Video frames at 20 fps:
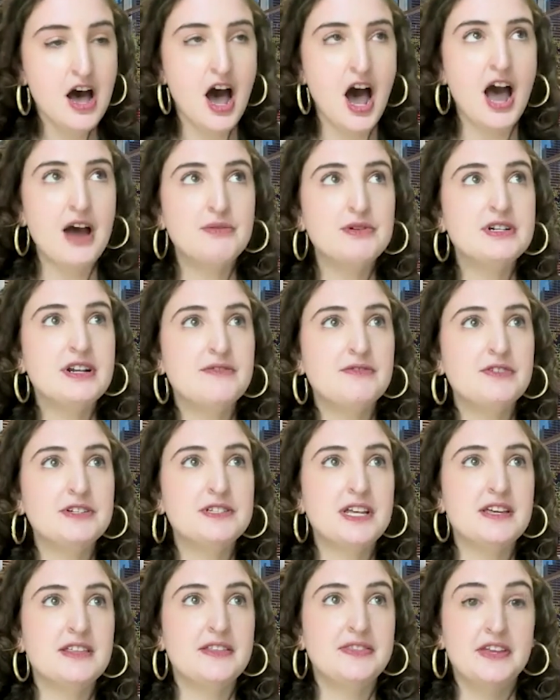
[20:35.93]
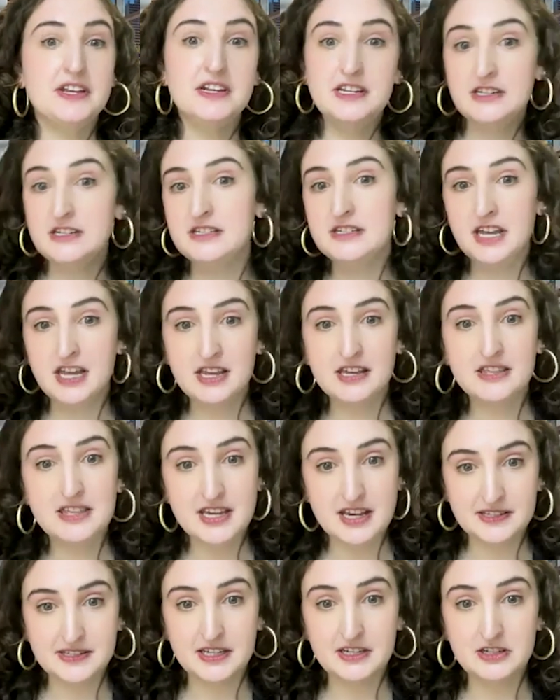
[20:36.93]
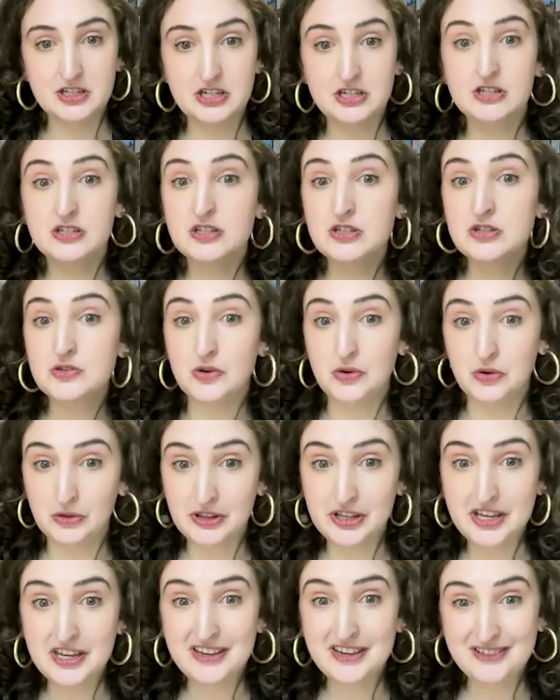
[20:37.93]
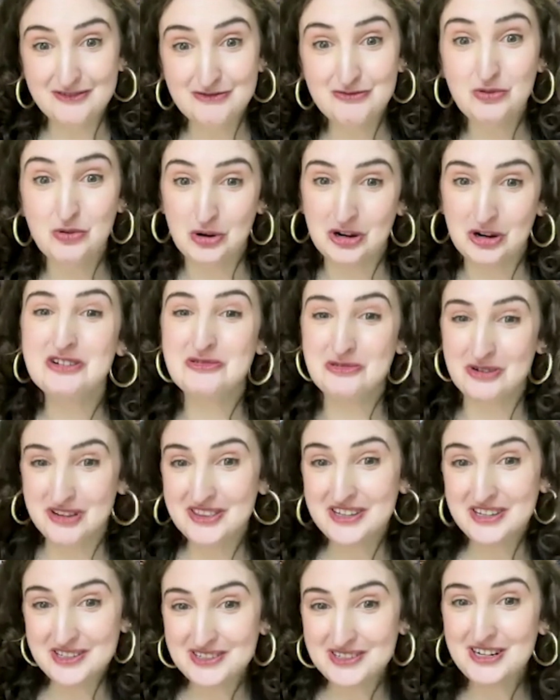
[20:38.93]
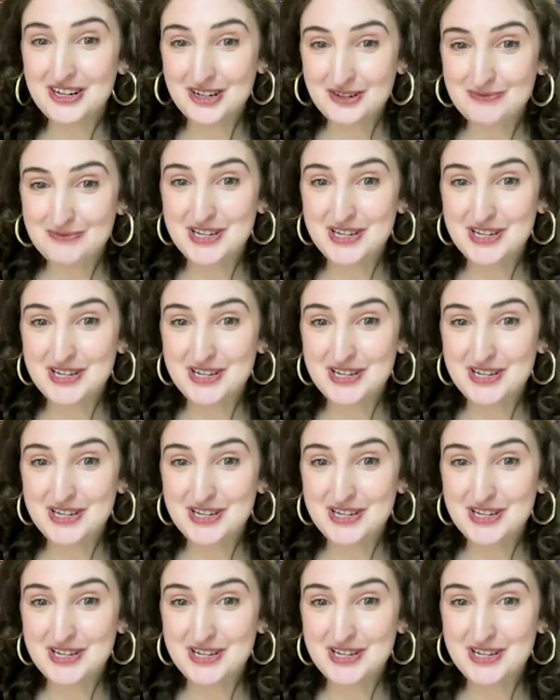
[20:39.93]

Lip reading: I would never say that they need to take the SAT solely for Northeastern,